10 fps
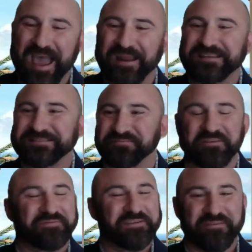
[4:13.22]
it's
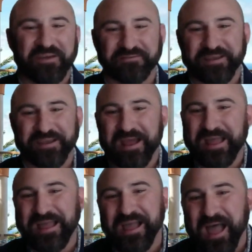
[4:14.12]
50-50.
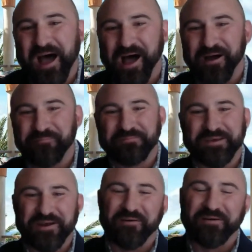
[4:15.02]

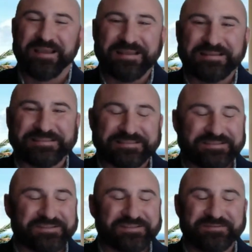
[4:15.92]
It's just,
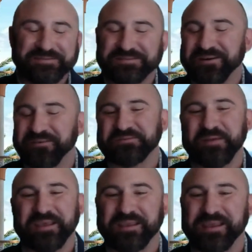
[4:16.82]
generally
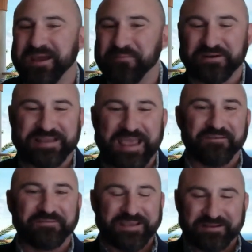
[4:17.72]
speaking, gamblers have
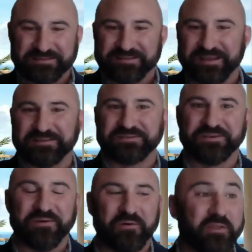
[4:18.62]
a tendency
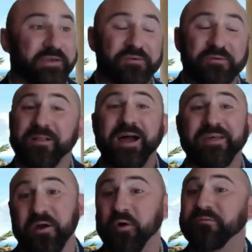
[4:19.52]
to, they don't lie,
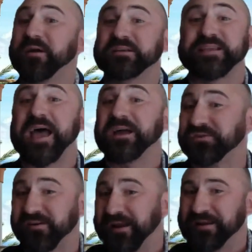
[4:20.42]
they over
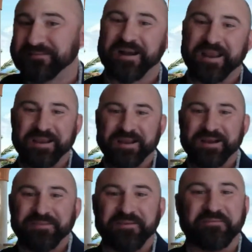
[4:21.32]
exaggerate, right?
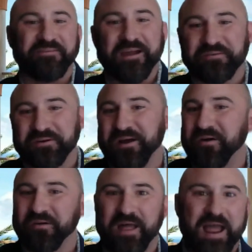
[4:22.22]
Their $500
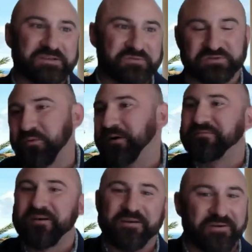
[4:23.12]
loss was
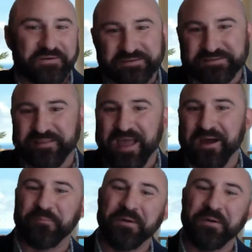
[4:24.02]
$2,500 to them,